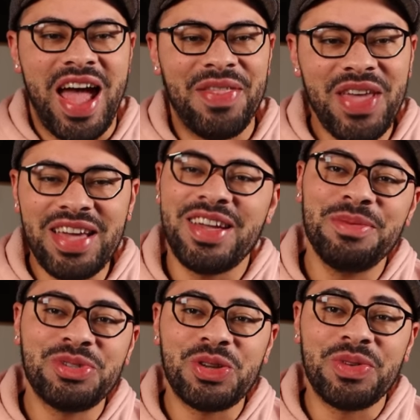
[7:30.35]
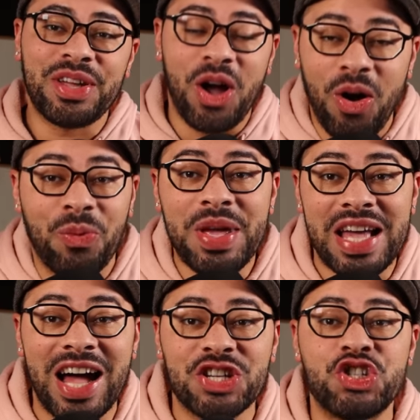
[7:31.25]
and they come to you like, oh, we
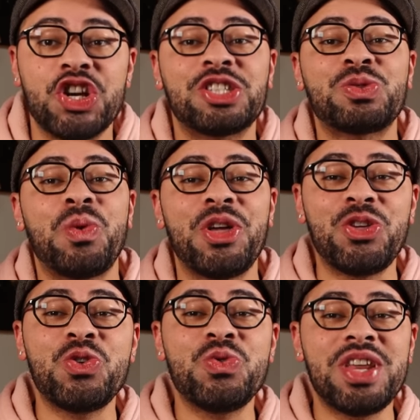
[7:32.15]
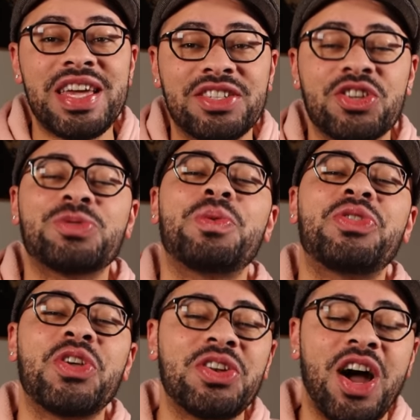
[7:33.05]
got just what you need, just
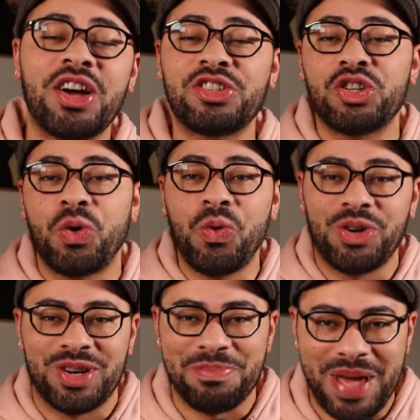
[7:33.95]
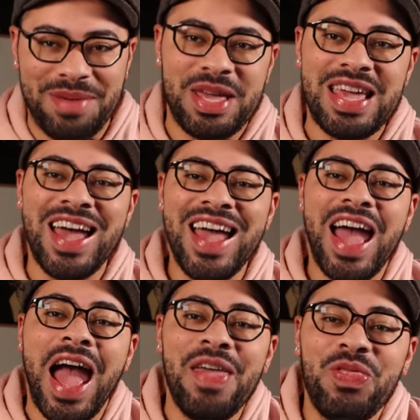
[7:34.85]
what the doctor ordered, baby.
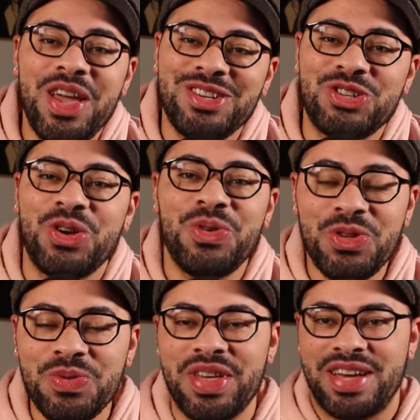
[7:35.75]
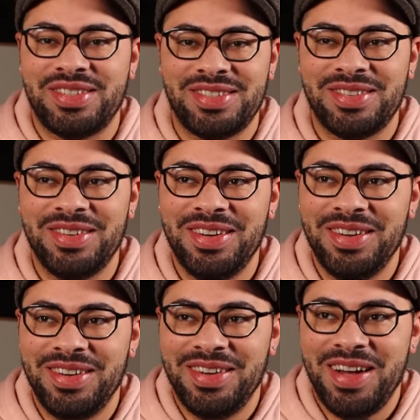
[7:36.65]
And they show you this
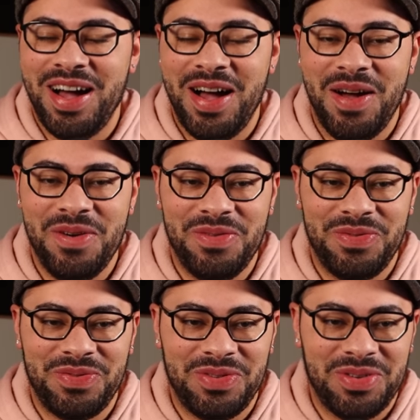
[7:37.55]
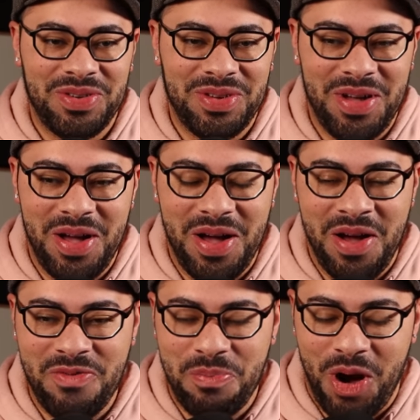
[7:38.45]
of, uh,
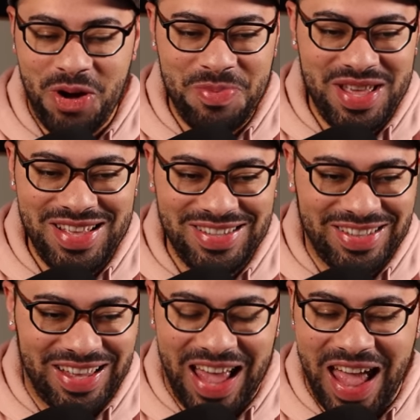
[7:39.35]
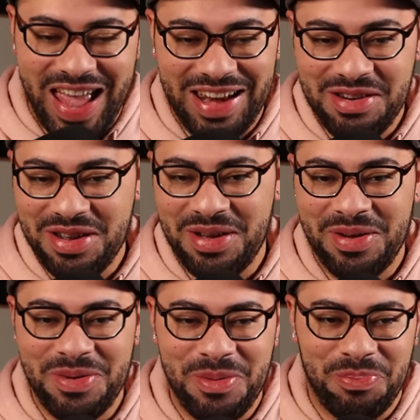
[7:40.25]
of Barbie, Ken,
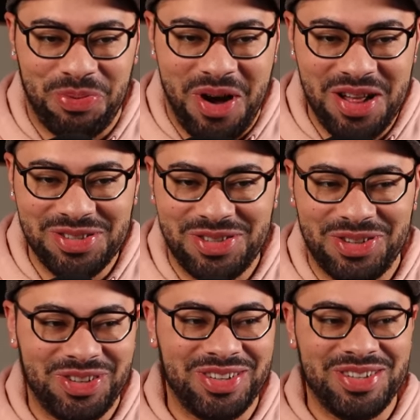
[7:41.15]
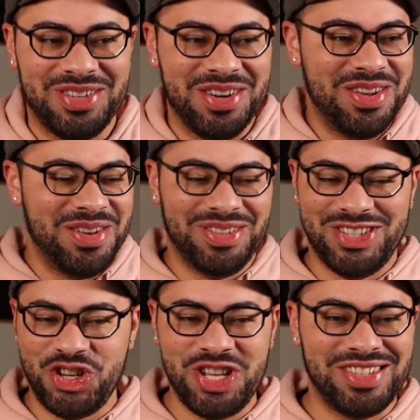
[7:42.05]
bronzered
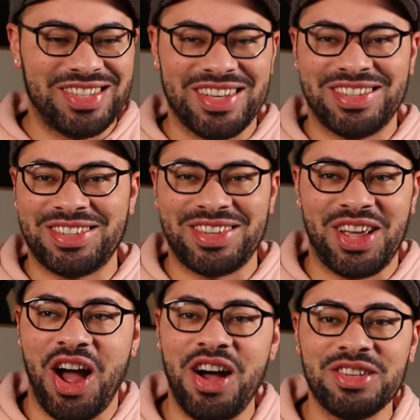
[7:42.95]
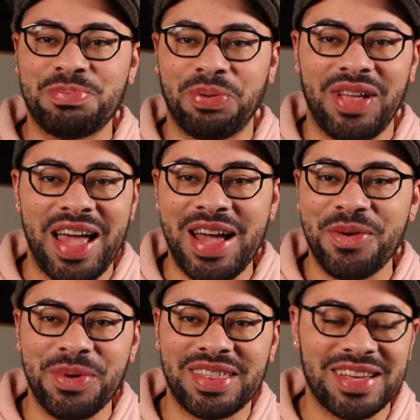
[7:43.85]
Jesus
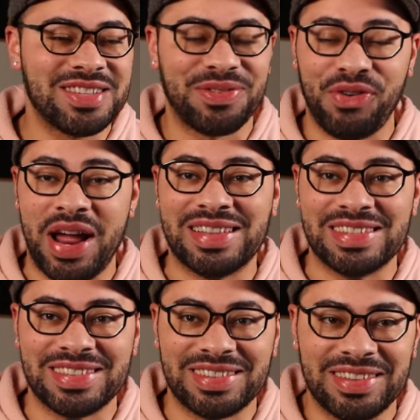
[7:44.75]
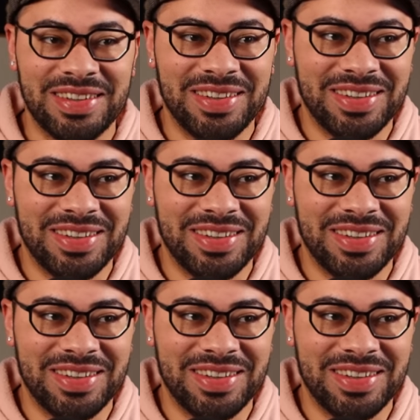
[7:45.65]
cosplaying with his friends